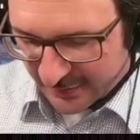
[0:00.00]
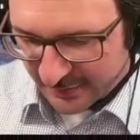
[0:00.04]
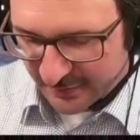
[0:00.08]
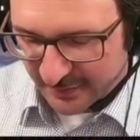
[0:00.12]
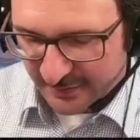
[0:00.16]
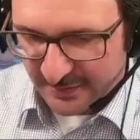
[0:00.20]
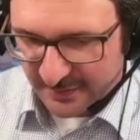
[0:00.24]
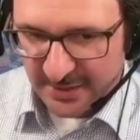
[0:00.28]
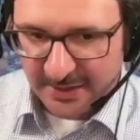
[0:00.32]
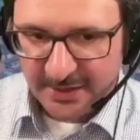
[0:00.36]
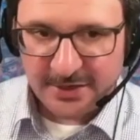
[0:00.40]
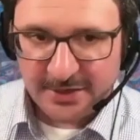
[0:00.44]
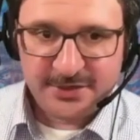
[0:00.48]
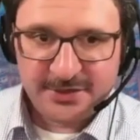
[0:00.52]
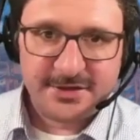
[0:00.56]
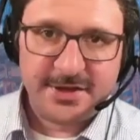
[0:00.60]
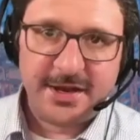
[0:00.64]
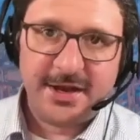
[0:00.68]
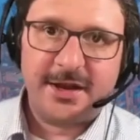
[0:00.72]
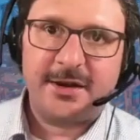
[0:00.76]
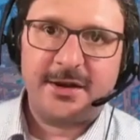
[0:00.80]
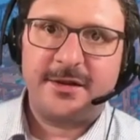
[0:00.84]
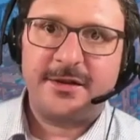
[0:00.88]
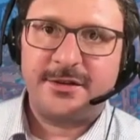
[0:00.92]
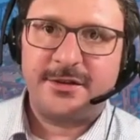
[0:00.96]
Then let's take
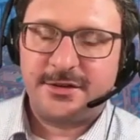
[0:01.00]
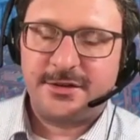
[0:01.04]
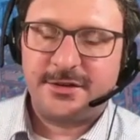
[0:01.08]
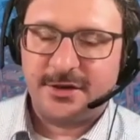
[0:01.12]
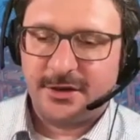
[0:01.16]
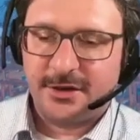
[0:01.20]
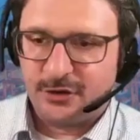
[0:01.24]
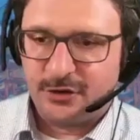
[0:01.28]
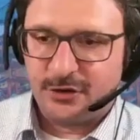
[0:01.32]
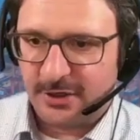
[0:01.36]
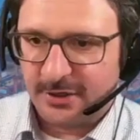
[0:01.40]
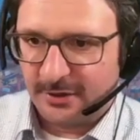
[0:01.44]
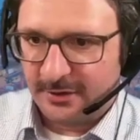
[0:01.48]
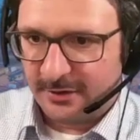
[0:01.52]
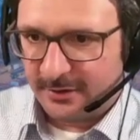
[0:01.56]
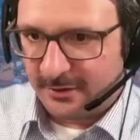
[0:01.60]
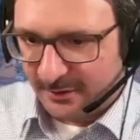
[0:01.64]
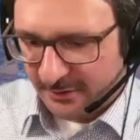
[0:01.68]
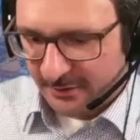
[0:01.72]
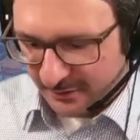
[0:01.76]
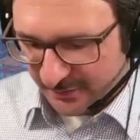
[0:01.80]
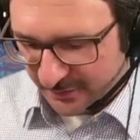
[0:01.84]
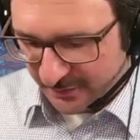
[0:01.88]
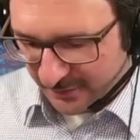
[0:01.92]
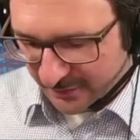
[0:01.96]
another solution.
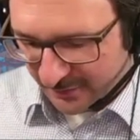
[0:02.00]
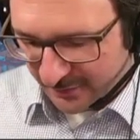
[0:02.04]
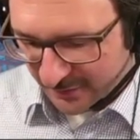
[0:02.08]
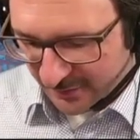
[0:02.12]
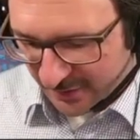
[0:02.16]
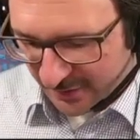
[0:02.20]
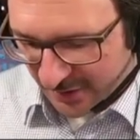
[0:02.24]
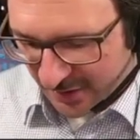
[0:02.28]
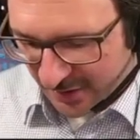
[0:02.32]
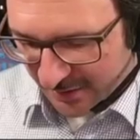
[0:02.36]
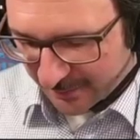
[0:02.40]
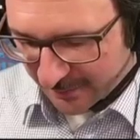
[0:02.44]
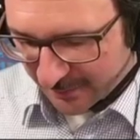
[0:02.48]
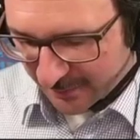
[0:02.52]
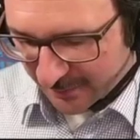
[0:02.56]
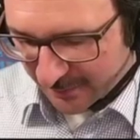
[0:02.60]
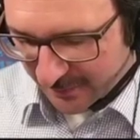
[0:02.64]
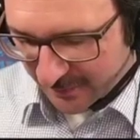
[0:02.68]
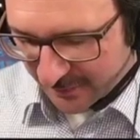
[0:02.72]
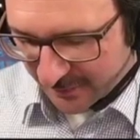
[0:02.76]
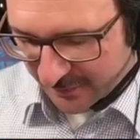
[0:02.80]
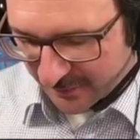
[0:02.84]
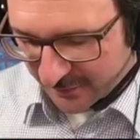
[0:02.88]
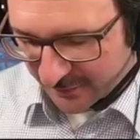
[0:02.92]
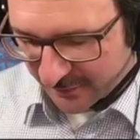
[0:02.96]

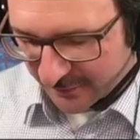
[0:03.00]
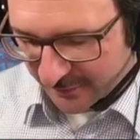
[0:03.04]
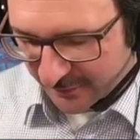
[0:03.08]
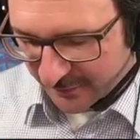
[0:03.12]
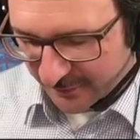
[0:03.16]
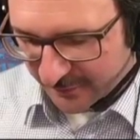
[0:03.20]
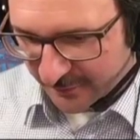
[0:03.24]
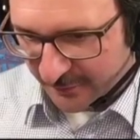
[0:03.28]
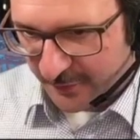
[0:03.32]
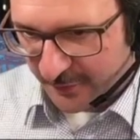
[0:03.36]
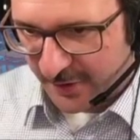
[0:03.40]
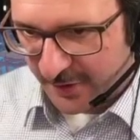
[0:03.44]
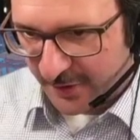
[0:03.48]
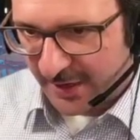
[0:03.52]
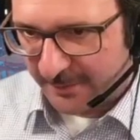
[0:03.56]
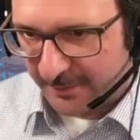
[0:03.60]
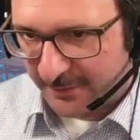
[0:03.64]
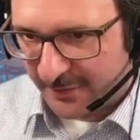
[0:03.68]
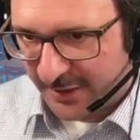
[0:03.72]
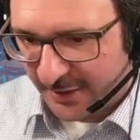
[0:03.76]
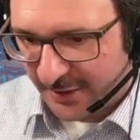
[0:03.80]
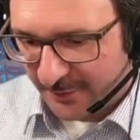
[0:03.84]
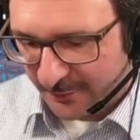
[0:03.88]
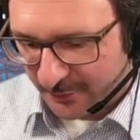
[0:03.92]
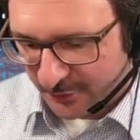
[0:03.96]
For lambda
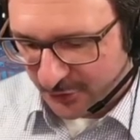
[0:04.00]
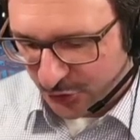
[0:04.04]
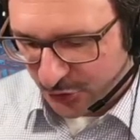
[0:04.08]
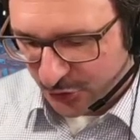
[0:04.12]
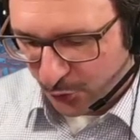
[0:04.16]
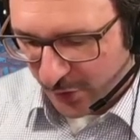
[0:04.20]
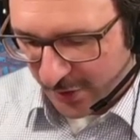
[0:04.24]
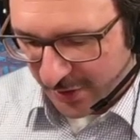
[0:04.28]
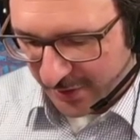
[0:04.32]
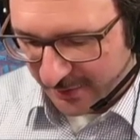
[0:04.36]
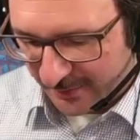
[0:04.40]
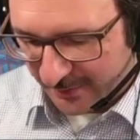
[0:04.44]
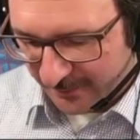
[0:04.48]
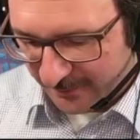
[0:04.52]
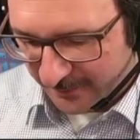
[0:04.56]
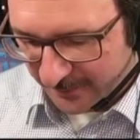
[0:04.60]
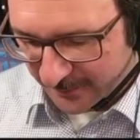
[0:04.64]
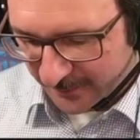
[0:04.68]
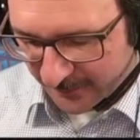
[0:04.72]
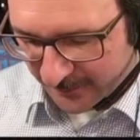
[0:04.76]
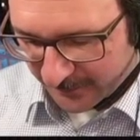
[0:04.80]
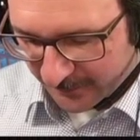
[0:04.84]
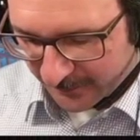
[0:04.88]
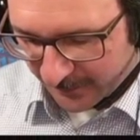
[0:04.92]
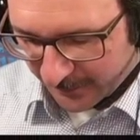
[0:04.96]
equals 1,
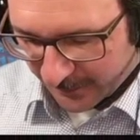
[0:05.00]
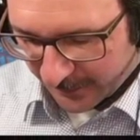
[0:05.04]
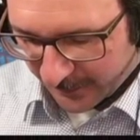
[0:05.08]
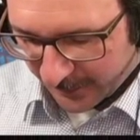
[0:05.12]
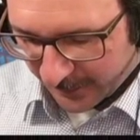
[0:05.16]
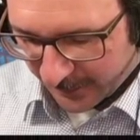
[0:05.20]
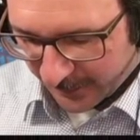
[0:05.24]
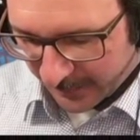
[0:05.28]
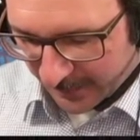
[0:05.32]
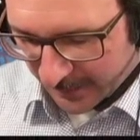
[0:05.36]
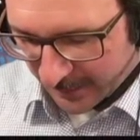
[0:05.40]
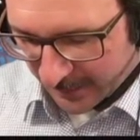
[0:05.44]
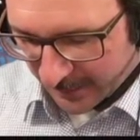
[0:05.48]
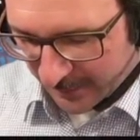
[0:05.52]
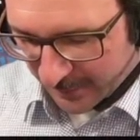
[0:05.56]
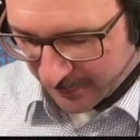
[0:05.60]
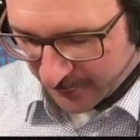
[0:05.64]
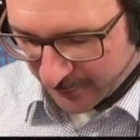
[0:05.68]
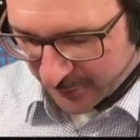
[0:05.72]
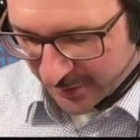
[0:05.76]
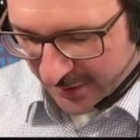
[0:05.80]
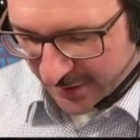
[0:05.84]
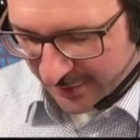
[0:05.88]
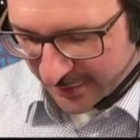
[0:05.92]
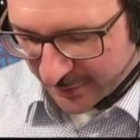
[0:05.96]
we
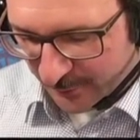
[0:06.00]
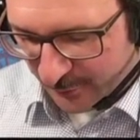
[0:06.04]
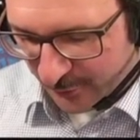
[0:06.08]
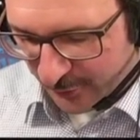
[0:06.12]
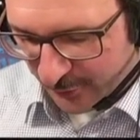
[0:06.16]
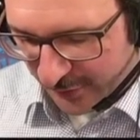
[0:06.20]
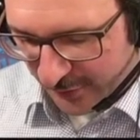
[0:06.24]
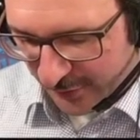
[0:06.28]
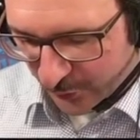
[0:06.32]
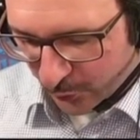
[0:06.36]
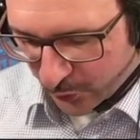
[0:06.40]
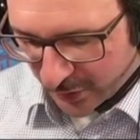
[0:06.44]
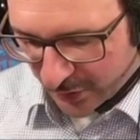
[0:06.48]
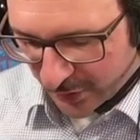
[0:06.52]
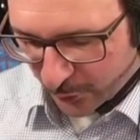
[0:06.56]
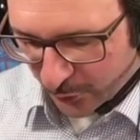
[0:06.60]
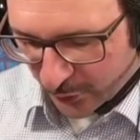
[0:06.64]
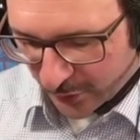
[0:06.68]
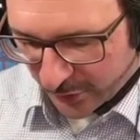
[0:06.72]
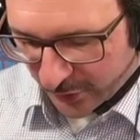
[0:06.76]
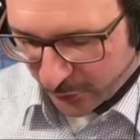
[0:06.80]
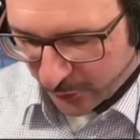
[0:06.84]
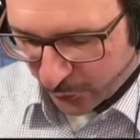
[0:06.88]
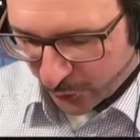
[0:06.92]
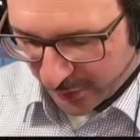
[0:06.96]
get the point 1,
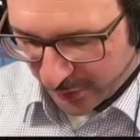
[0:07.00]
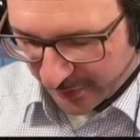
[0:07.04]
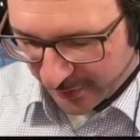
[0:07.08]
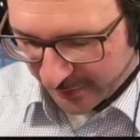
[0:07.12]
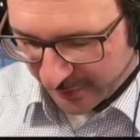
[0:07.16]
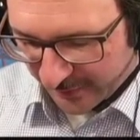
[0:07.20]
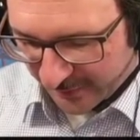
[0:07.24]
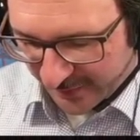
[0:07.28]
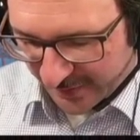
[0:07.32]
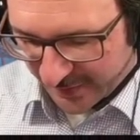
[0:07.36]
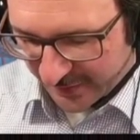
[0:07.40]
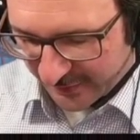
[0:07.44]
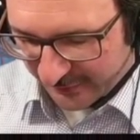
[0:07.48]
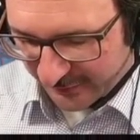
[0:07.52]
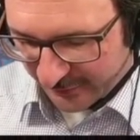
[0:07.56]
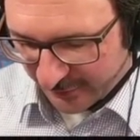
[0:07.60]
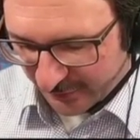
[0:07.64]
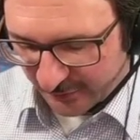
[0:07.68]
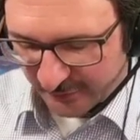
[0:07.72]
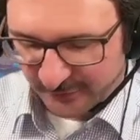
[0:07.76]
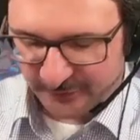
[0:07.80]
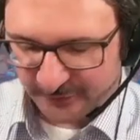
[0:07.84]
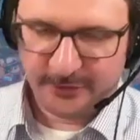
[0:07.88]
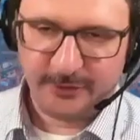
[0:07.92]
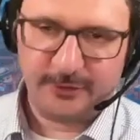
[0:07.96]
1, 1. That is
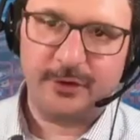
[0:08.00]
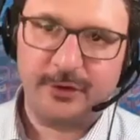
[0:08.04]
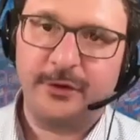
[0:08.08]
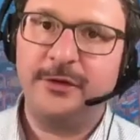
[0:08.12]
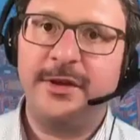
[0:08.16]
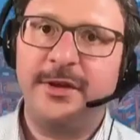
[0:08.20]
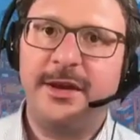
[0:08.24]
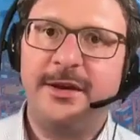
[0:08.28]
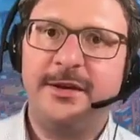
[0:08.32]
also contained